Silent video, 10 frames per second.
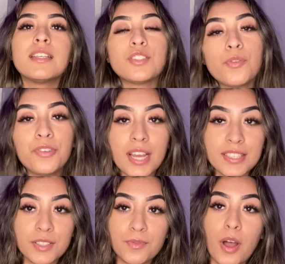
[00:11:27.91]
don't forget
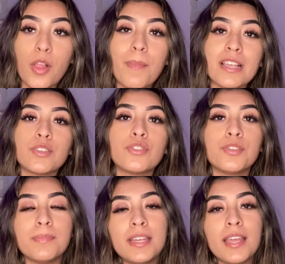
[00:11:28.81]
to follow my social
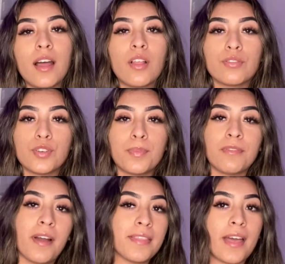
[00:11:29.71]
media I'll also
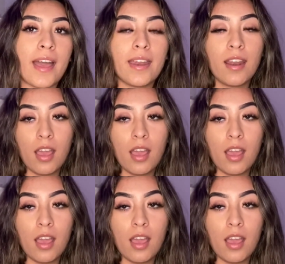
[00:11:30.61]
provide that